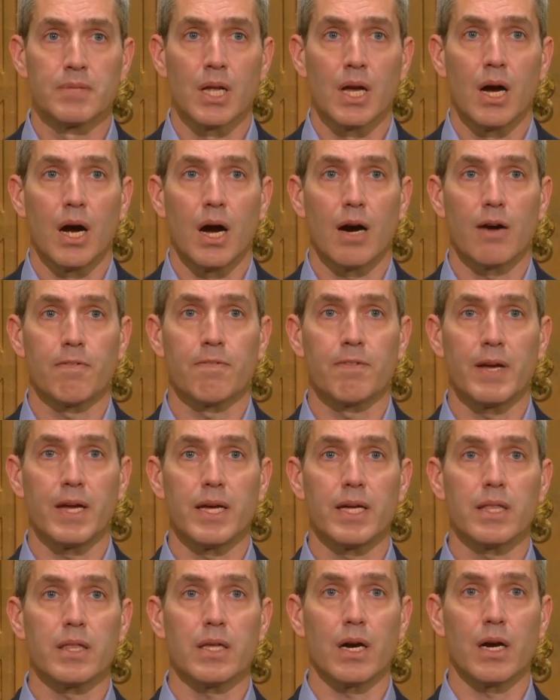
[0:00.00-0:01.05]
Our
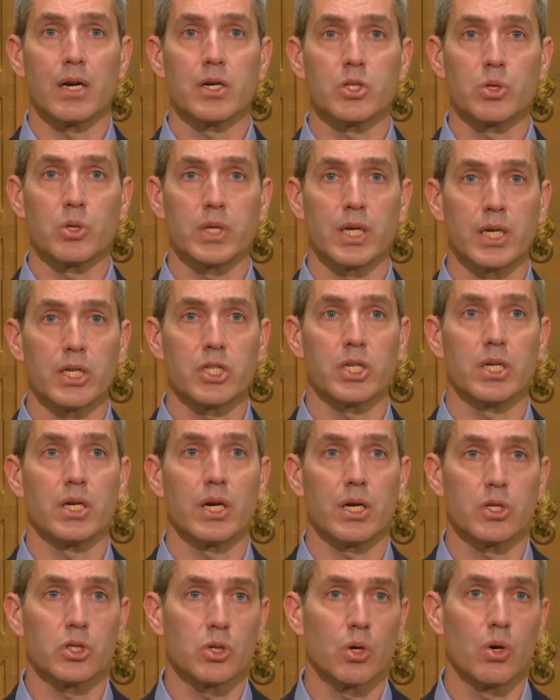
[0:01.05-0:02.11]
faith, our tradition,
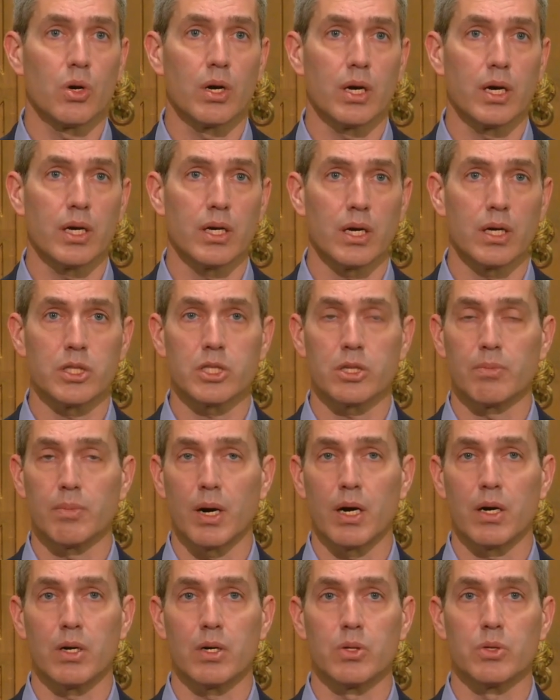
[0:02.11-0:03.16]
our Torah, and our
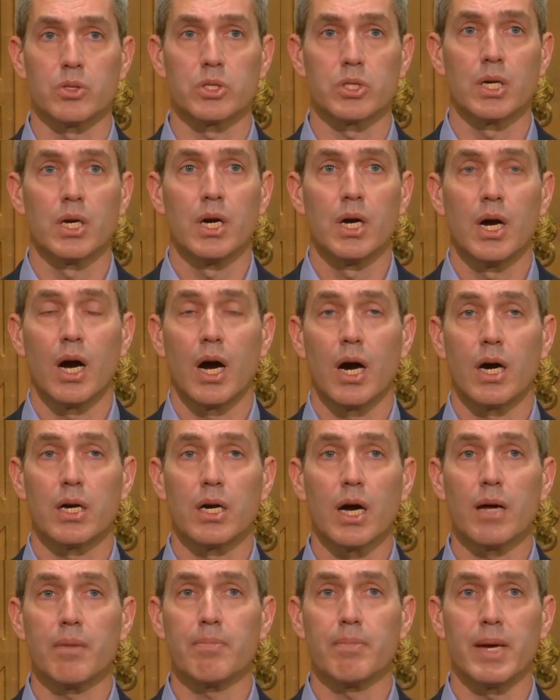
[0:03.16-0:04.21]
tomorrows are
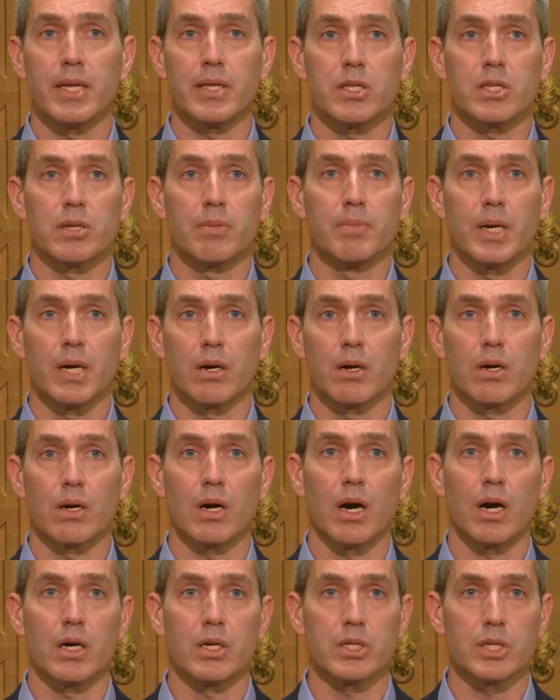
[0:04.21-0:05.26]
not meant to mirror
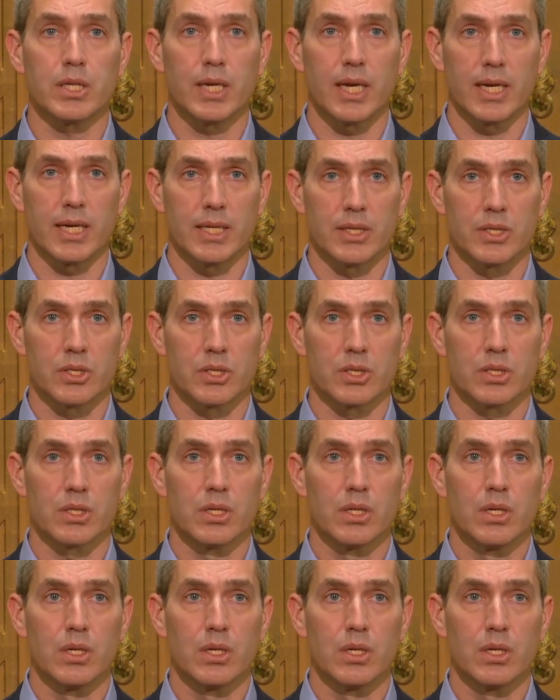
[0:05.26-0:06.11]
our todays.